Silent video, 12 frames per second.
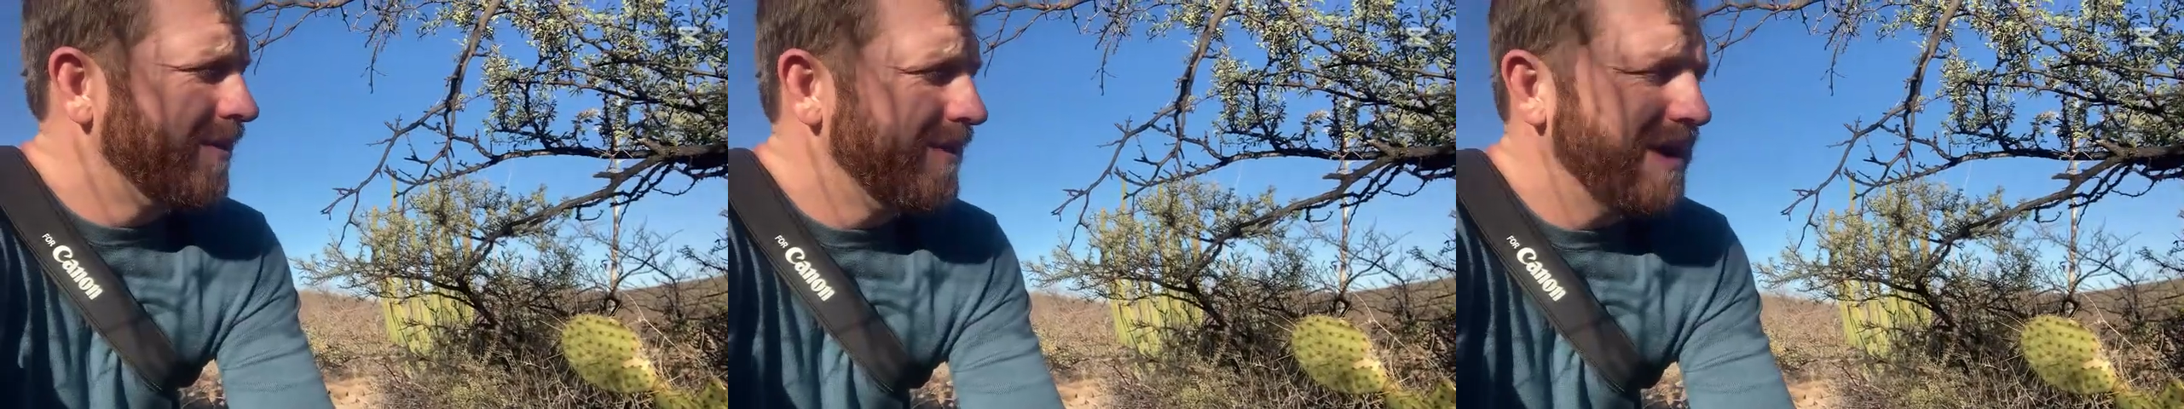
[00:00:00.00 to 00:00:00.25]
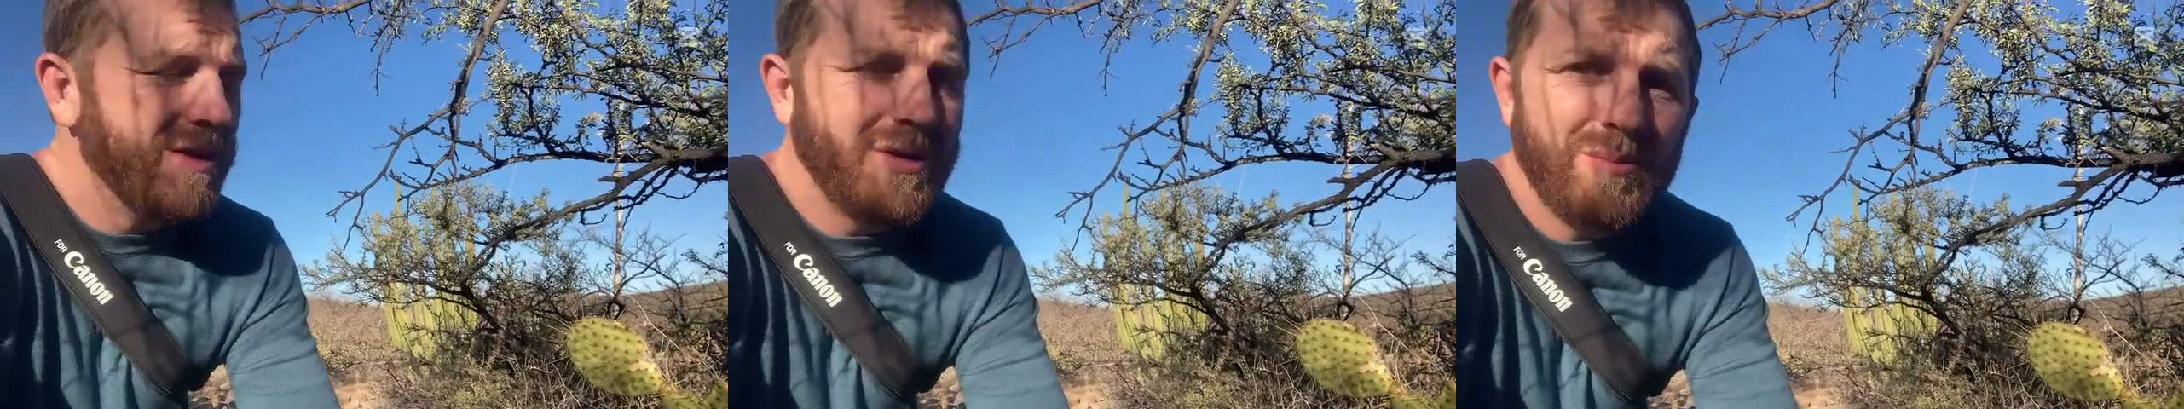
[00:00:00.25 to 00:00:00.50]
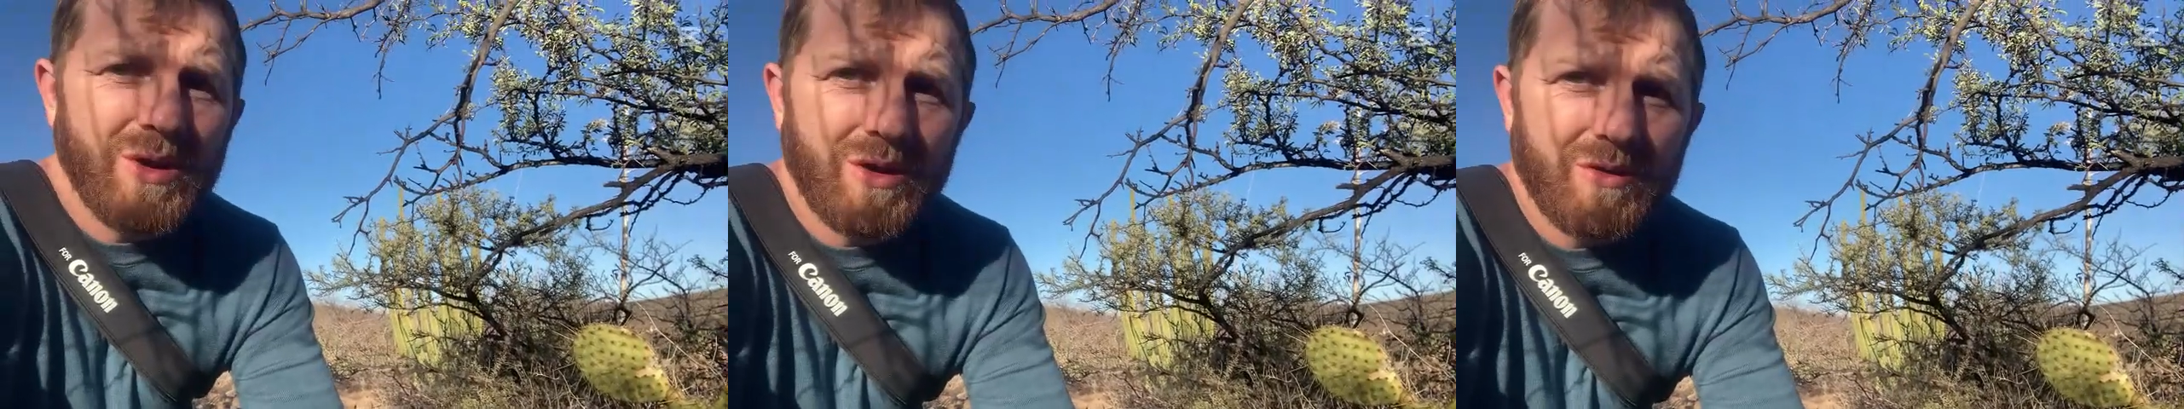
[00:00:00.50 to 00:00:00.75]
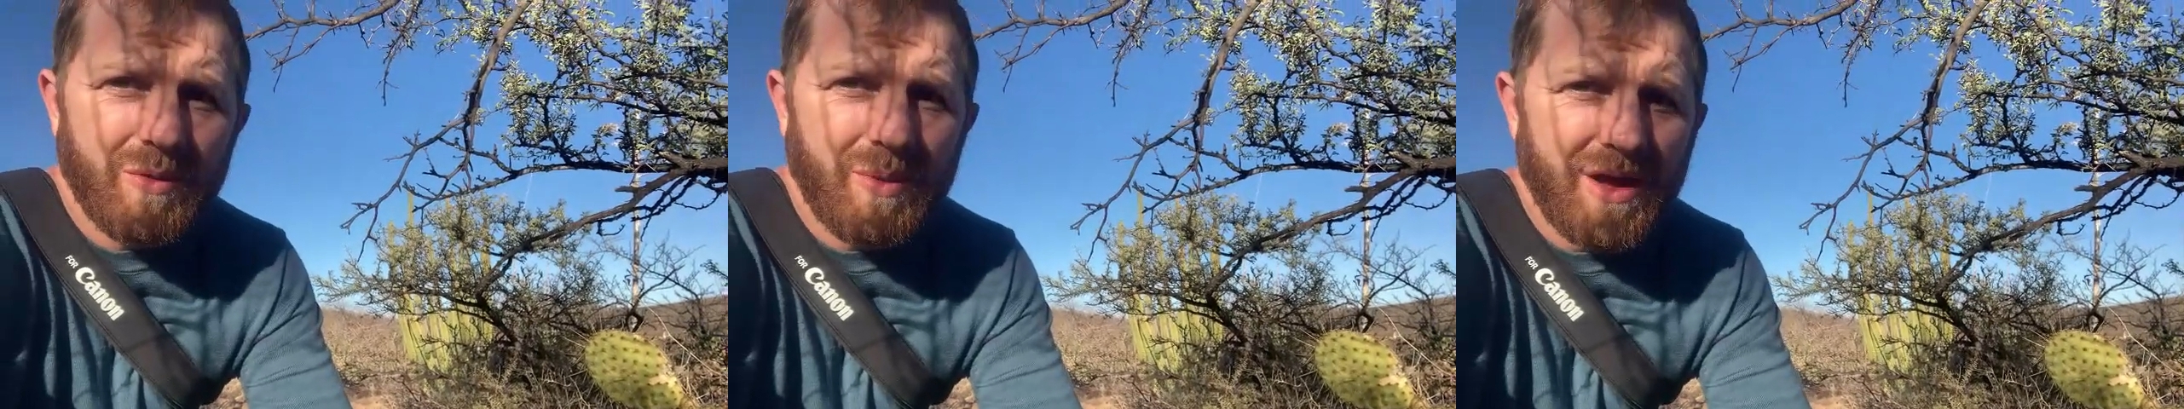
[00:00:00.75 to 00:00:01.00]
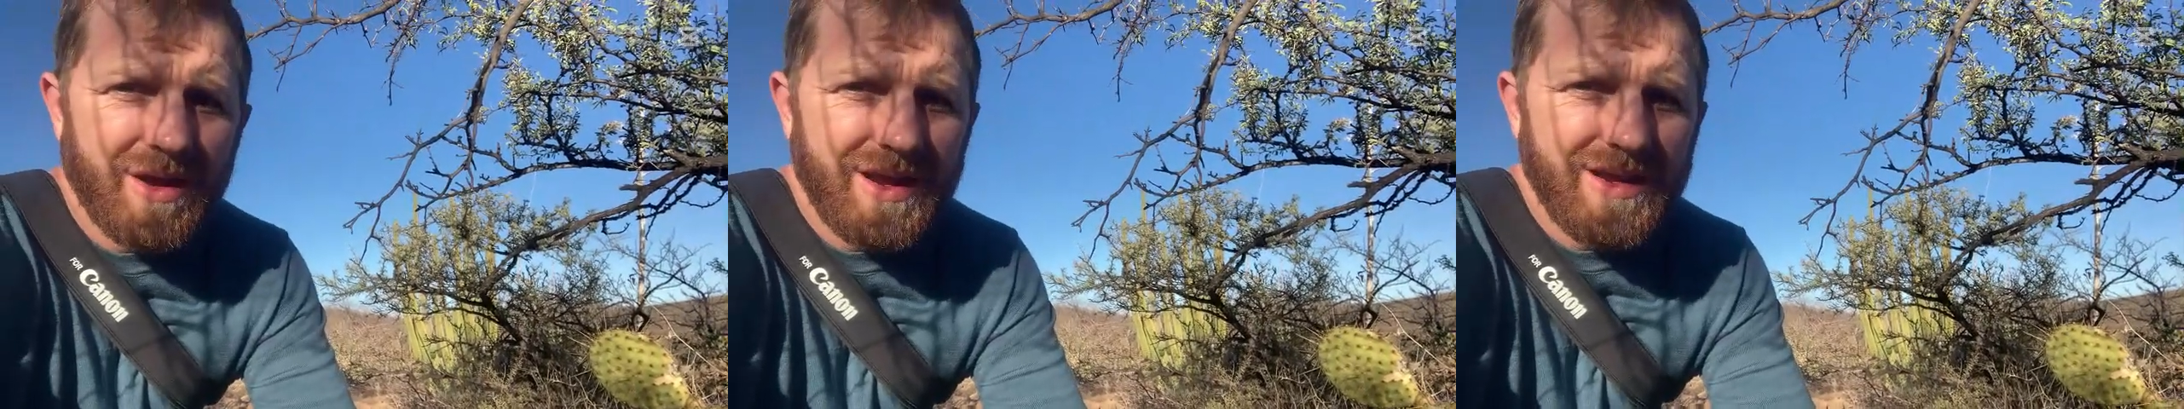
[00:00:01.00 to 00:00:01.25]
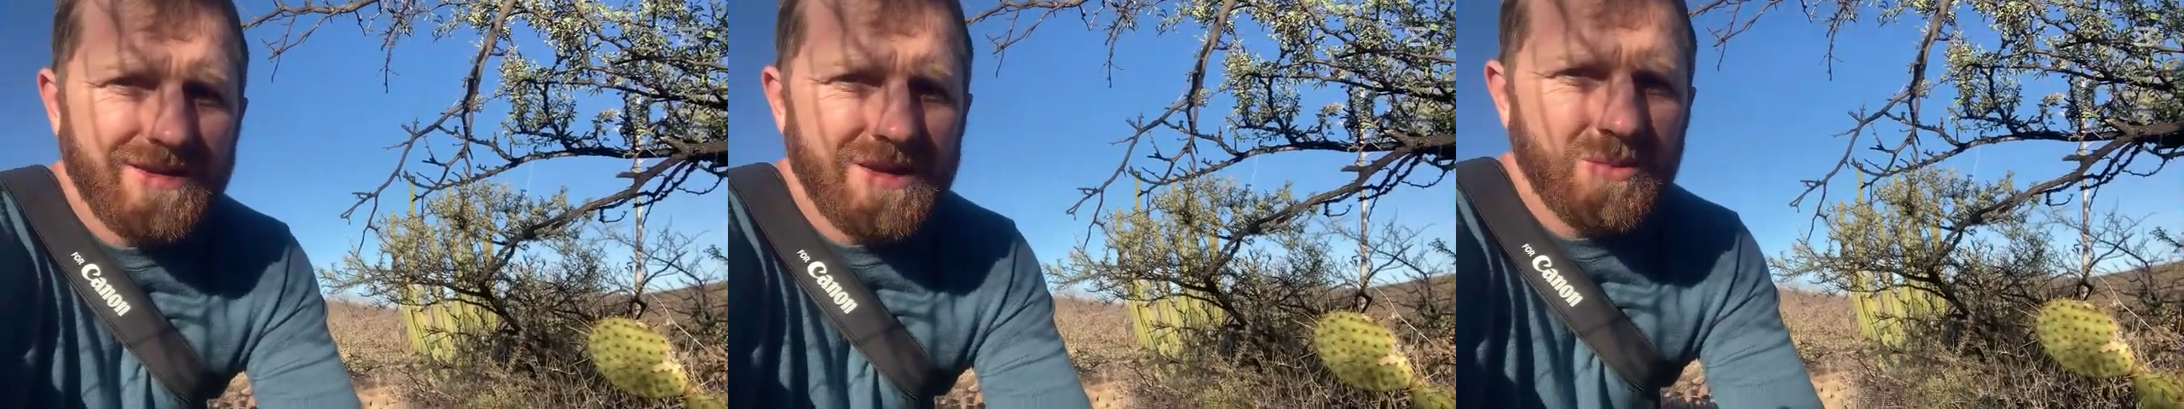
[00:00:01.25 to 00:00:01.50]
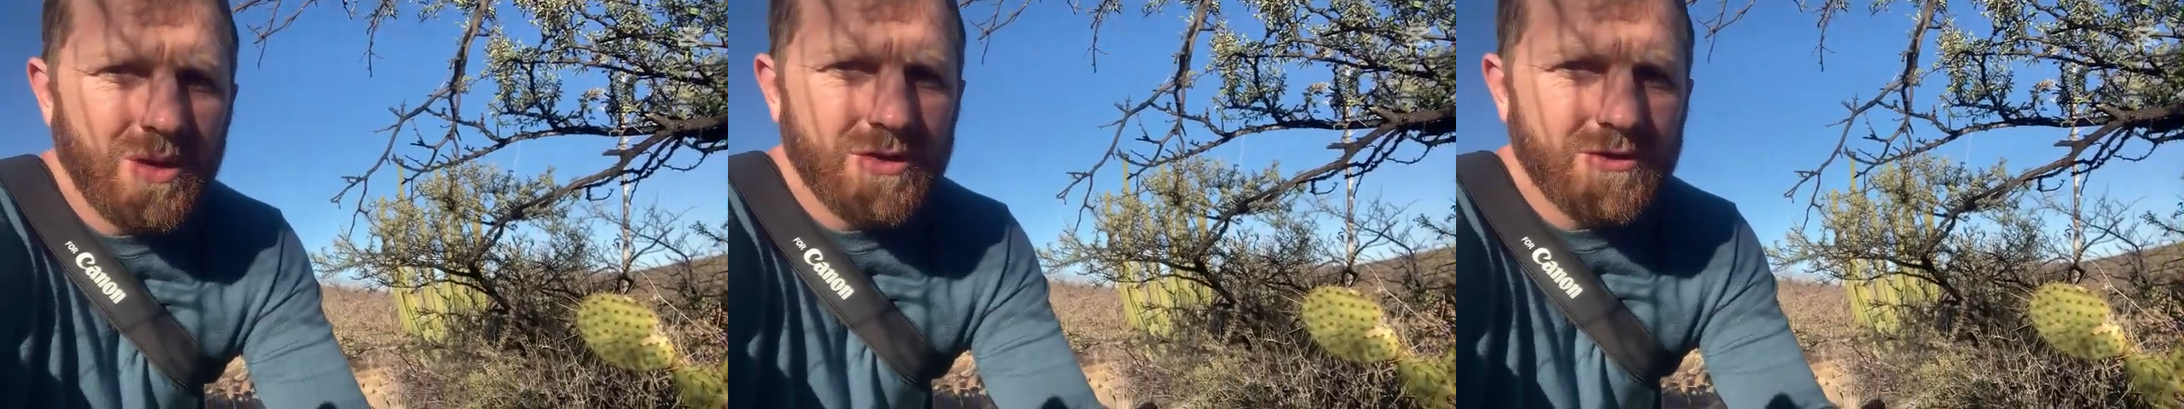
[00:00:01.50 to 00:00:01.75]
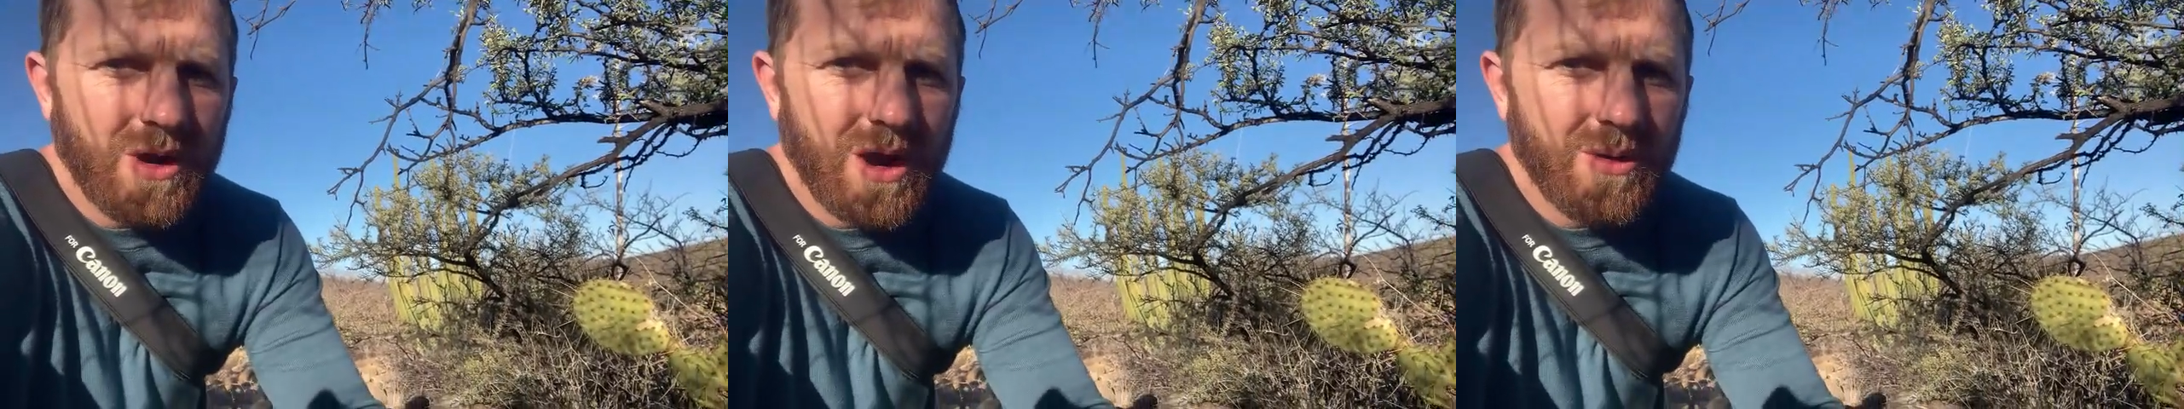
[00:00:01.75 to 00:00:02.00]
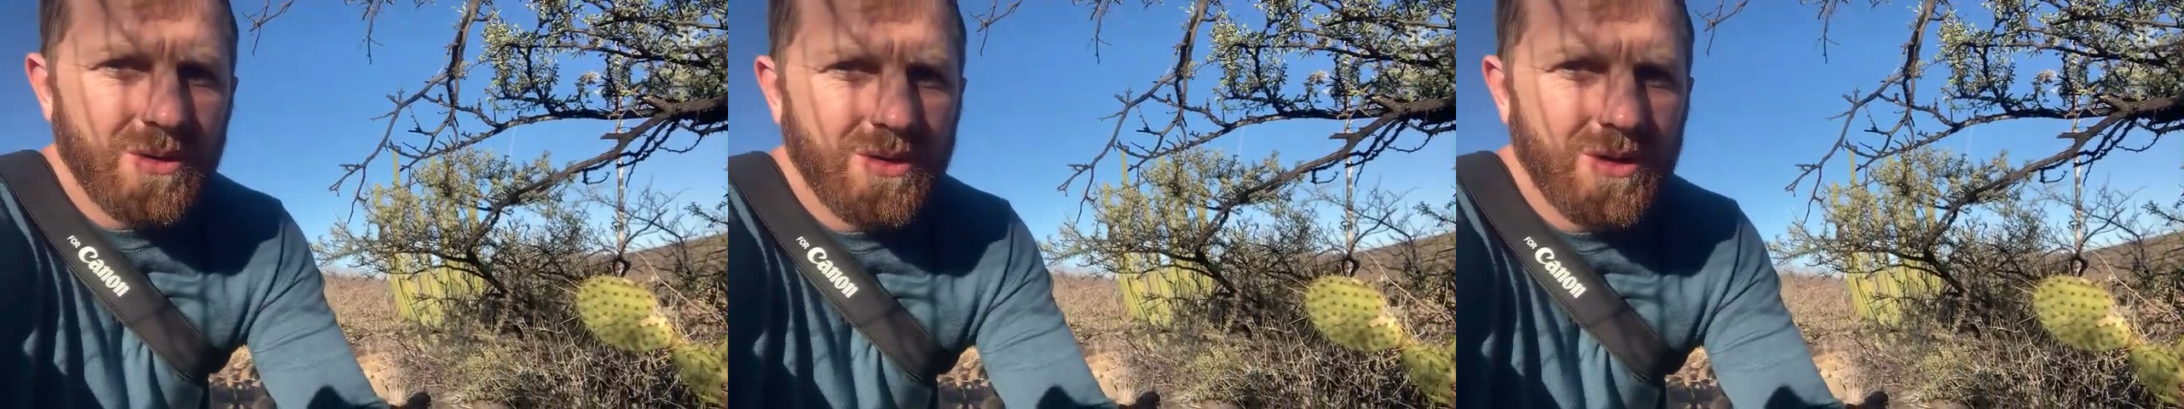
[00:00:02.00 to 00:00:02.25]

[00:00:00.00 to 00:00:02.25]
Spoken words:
in the middle of about an 18-month drought